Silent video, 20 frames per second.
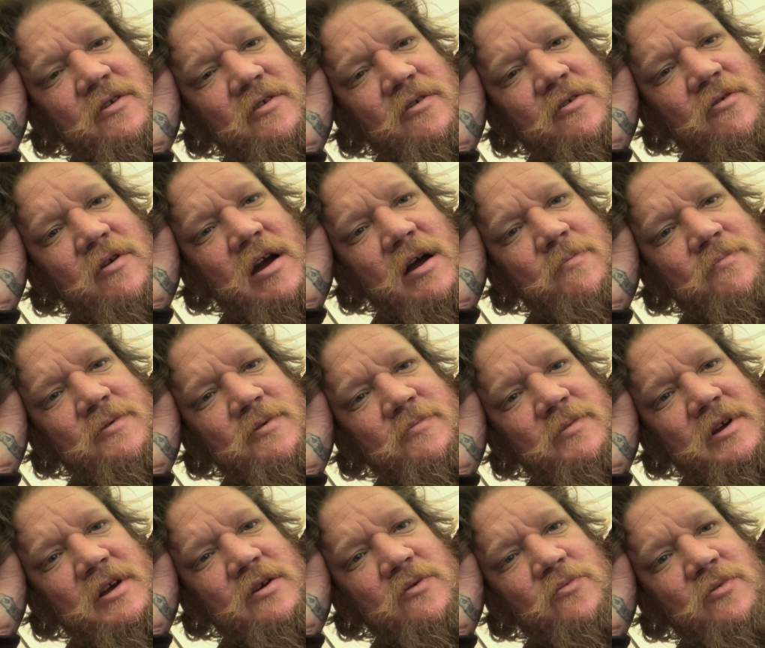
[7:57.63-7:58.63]
crap to
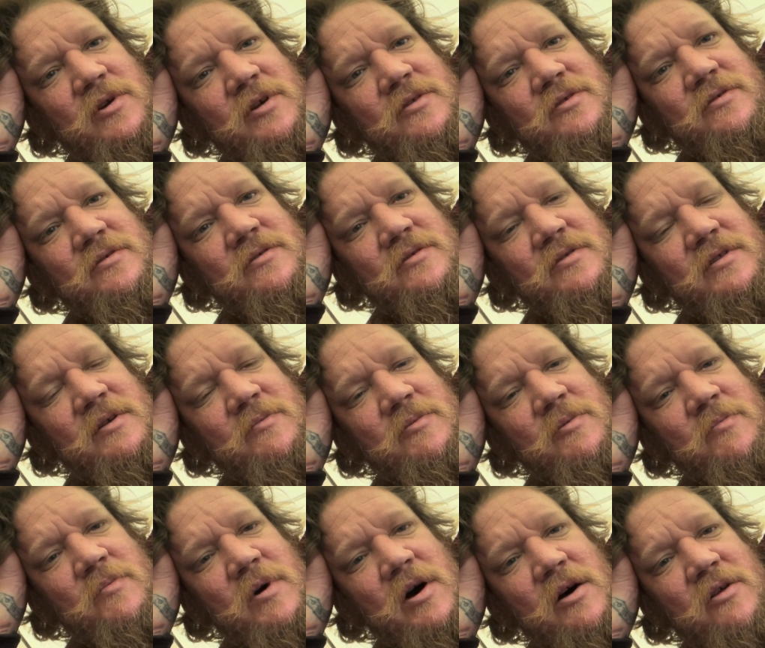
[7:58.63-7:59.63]
begin with. They've
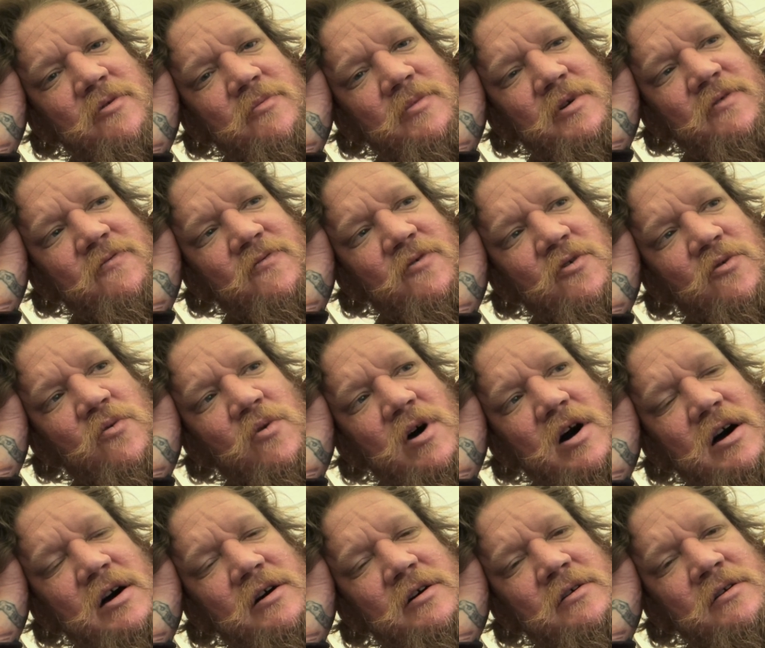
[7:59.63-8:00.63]
been bothering me for a
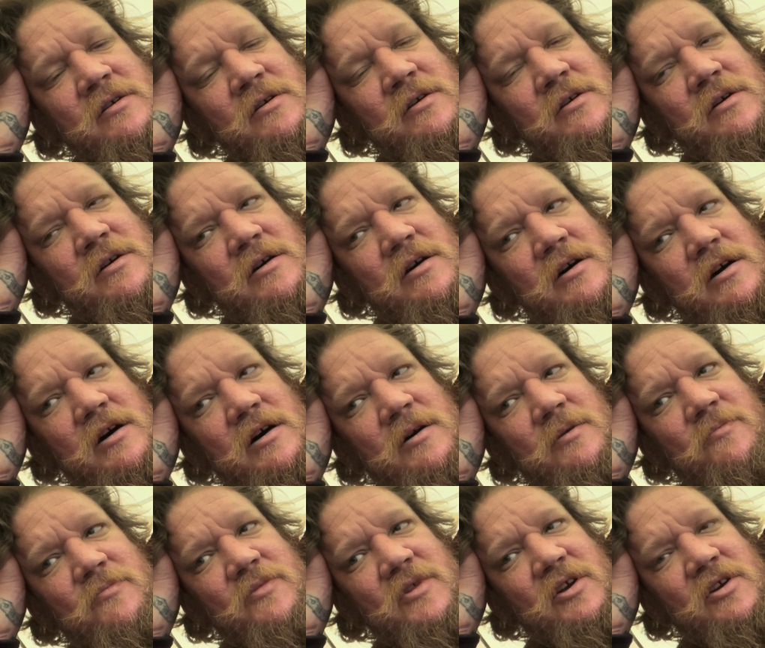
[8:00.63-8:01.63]
while.
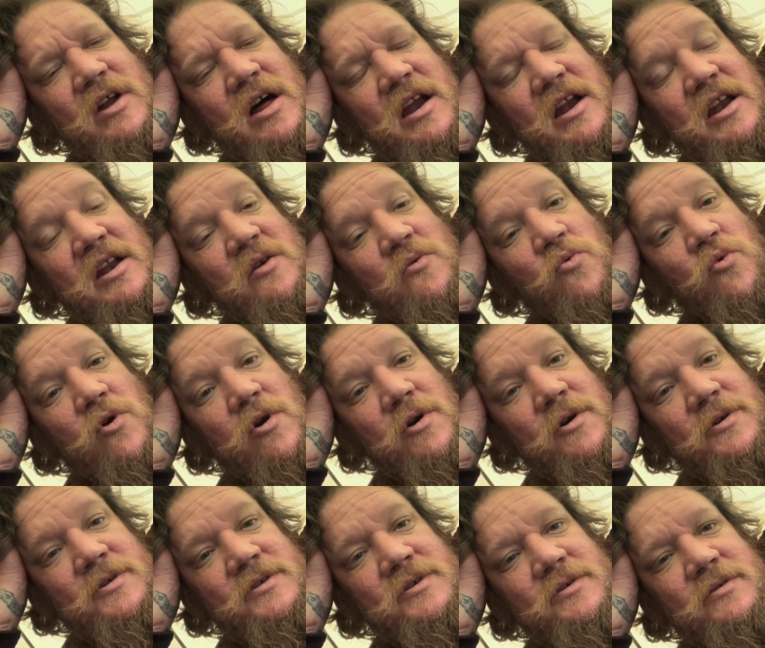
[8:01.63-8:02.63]
They're not any
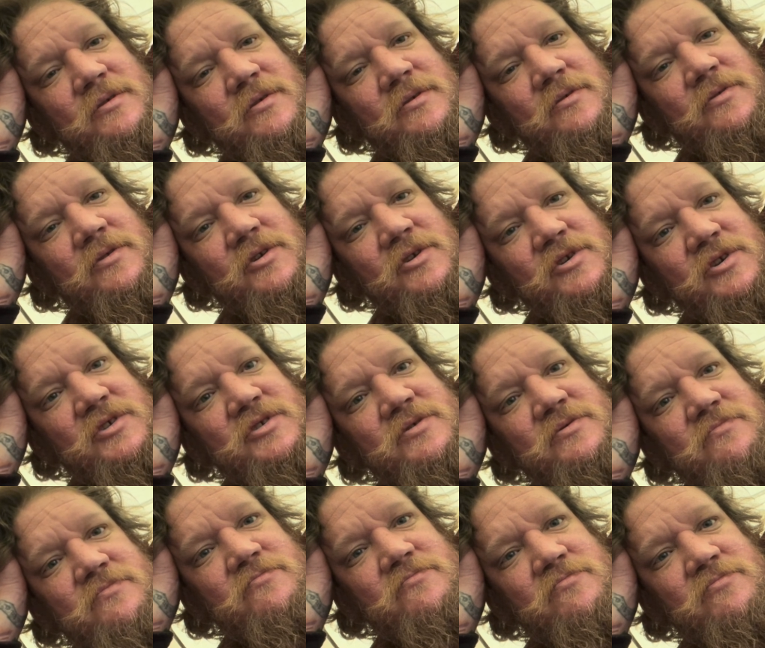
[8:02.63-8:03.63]
worse. They're just
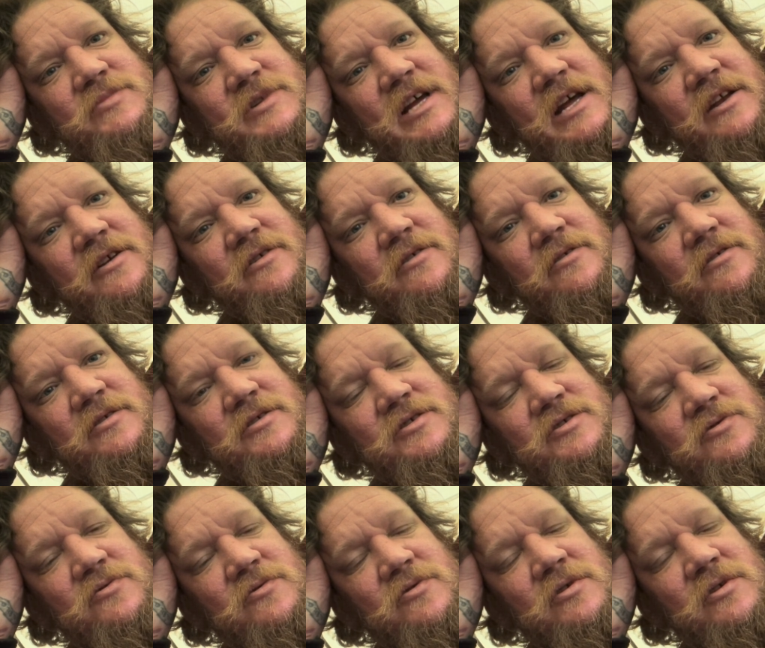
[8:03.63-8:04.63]
tender and
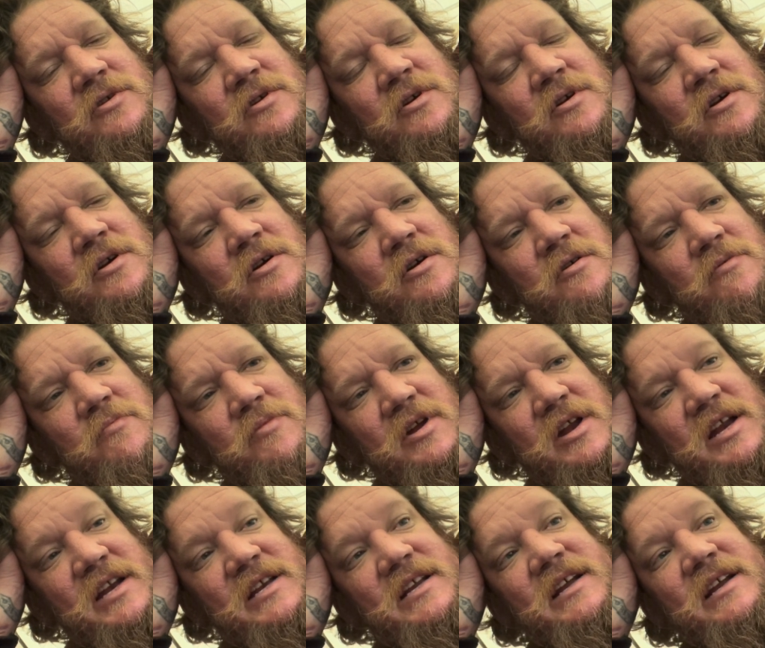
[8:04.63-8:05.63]
sore. But
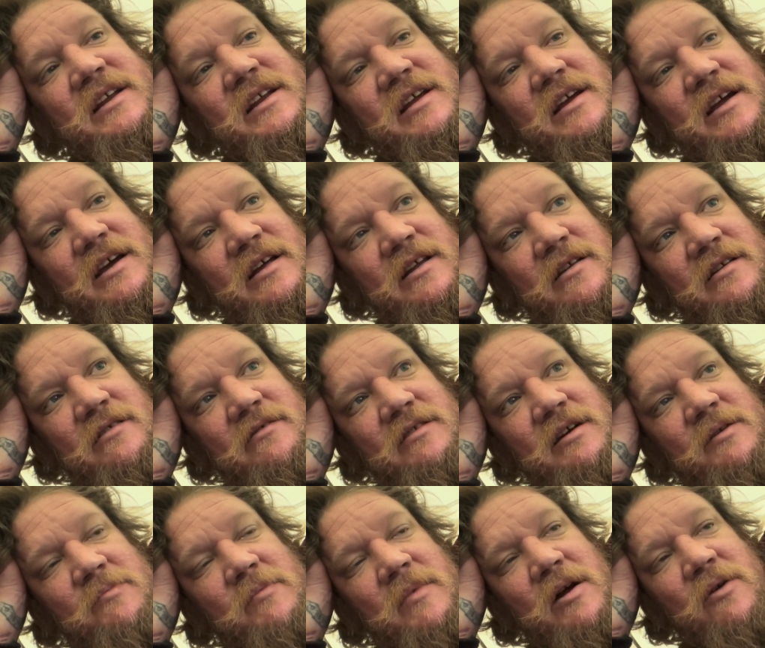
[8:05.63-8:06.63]
I did get
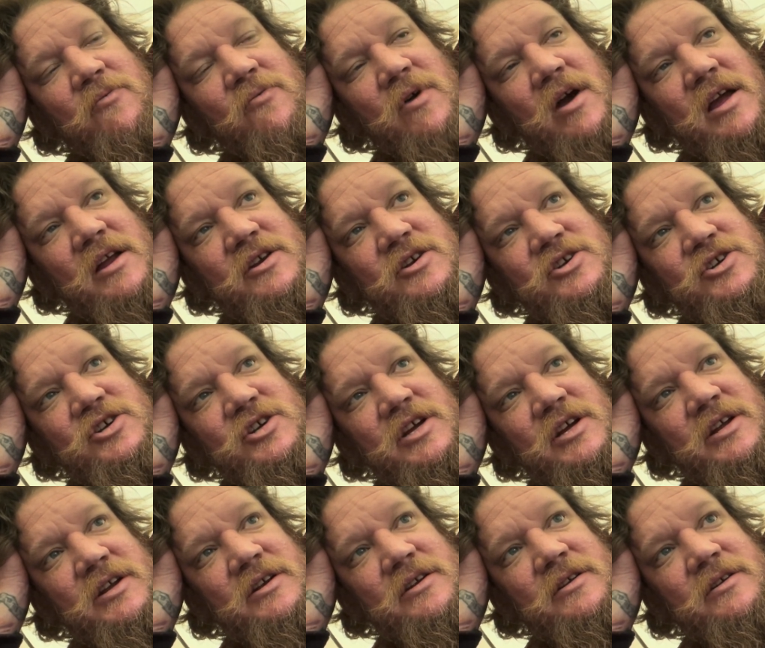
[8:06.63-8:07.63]
my right
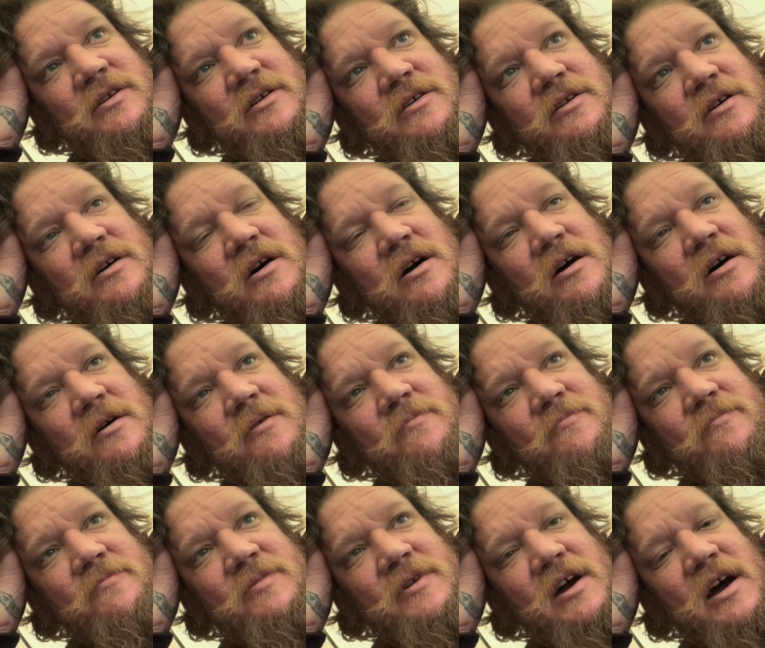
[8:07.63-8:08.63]
shin
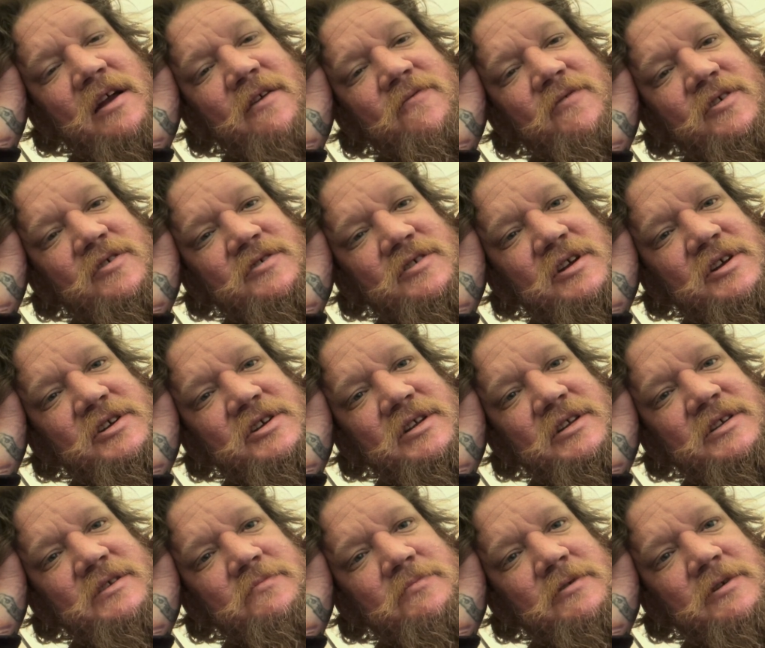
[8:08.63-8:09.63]
kind of feels like
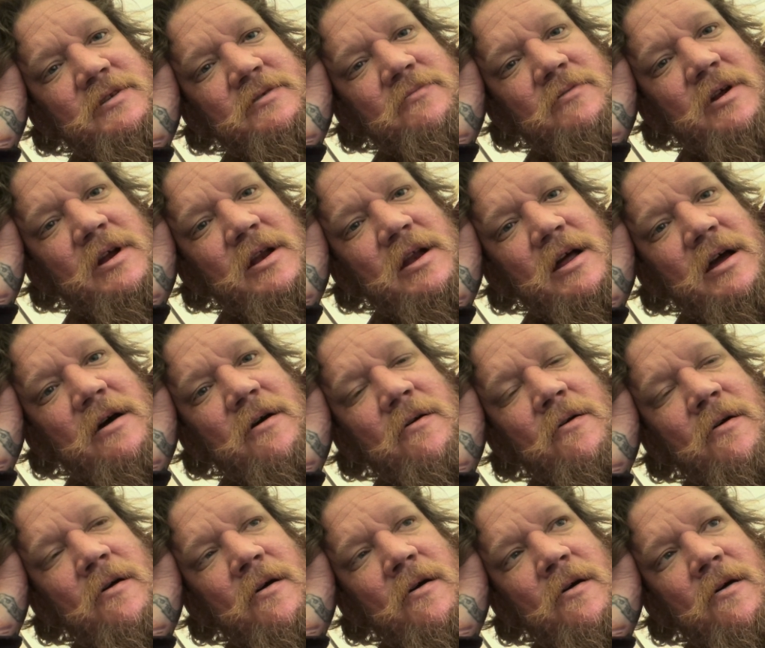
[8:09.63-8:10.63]
shin splint right now.
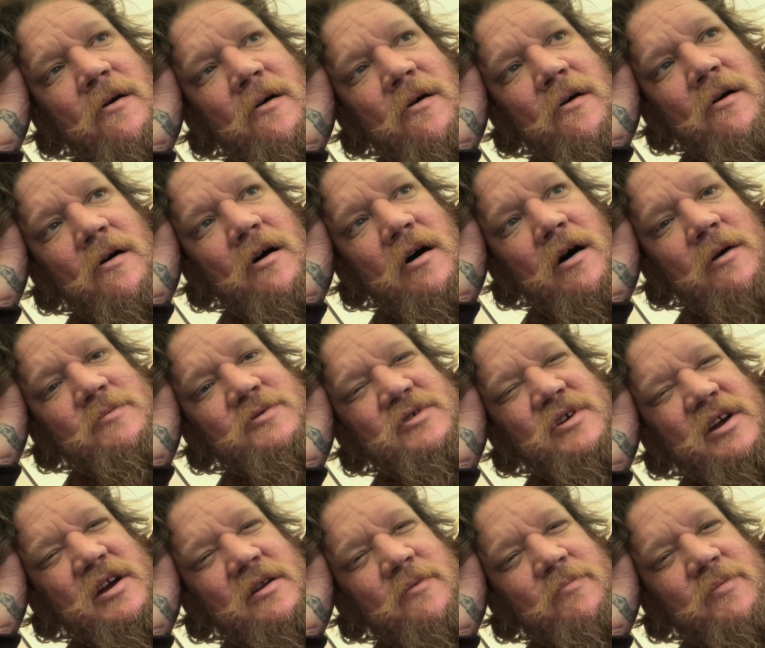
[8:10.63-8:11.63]
So I
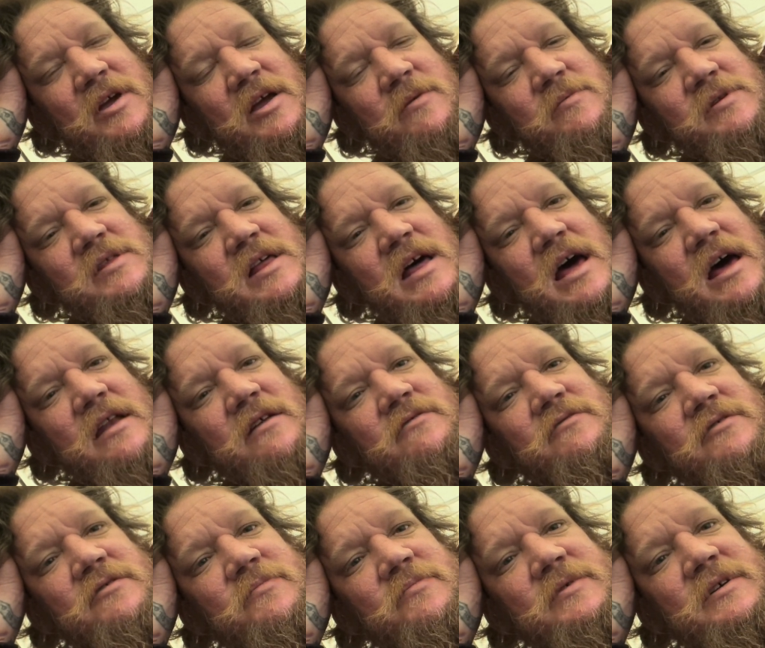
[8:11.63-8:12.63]
got to baby that a
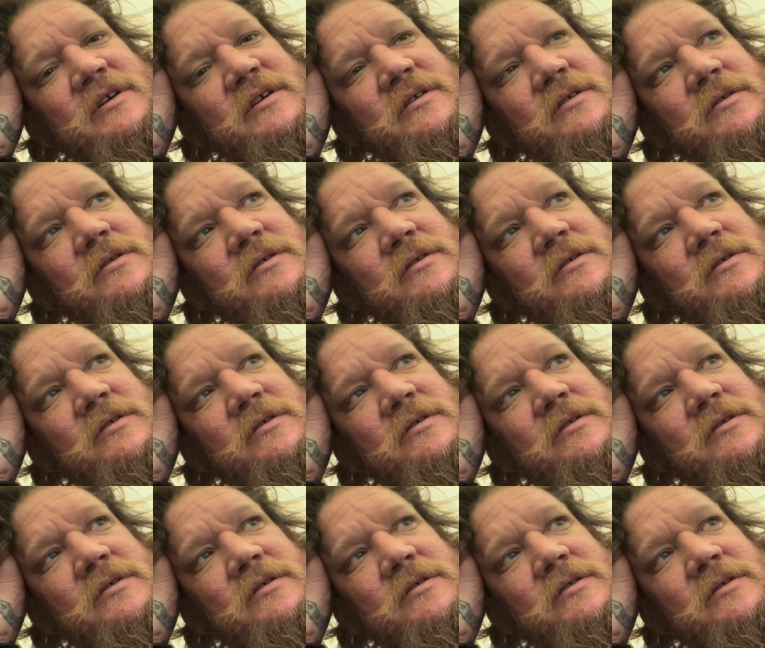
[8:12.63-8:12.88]
little bit,